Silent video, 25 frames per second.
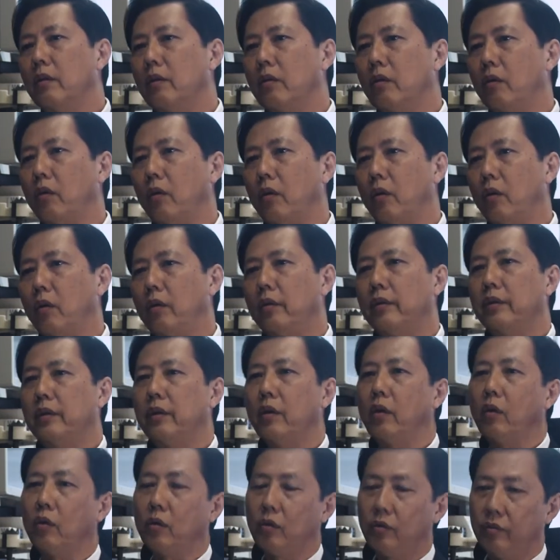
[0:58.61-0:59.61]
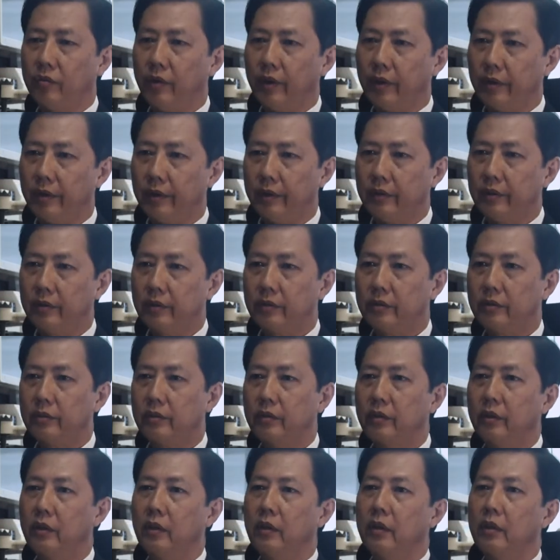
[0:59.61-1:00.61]
or the oropharynx,
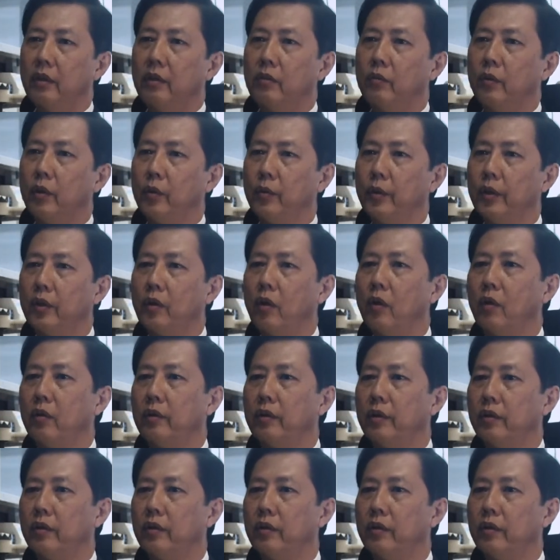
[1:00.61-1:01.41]
what we call the